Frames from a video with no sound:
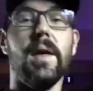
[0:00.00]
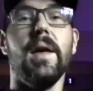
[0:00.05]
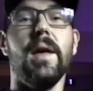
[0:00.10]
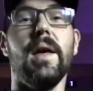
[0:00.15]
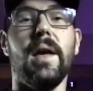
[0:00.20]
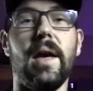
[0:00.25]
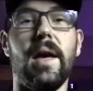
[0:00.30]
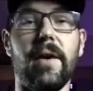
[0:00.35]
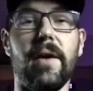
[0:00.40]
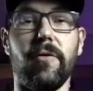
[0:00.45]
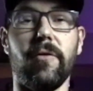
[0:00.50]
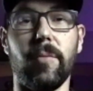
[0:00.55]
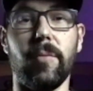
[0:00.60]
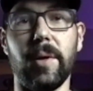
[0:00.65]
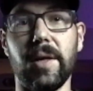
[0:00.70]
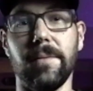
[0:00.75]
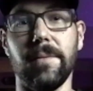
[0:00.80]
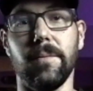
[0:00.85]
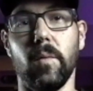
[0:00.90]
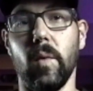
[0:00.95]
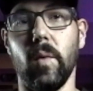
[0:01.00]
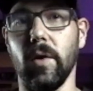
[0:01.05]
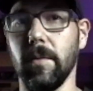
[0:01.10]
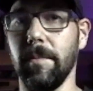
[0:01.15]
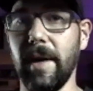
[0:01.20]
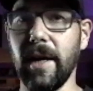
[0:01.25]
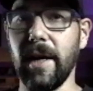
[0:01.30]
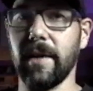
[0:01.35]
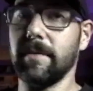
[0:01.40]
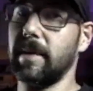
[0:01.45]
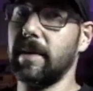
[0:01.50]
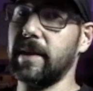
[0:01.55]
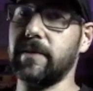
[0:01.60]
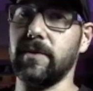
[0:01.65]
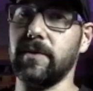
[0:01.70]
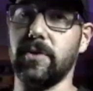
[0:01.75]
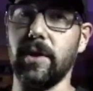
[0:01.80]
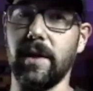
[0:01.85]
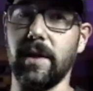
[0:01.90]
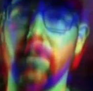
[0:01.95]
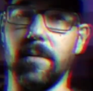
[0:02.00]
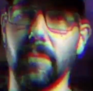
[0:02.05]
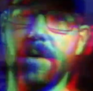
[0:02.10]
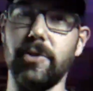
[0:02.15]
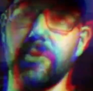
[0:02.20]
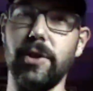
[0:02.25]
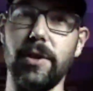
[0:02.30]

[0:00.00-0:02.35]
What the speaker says: Hey everybody, welcome back. Thanks for checking out my channel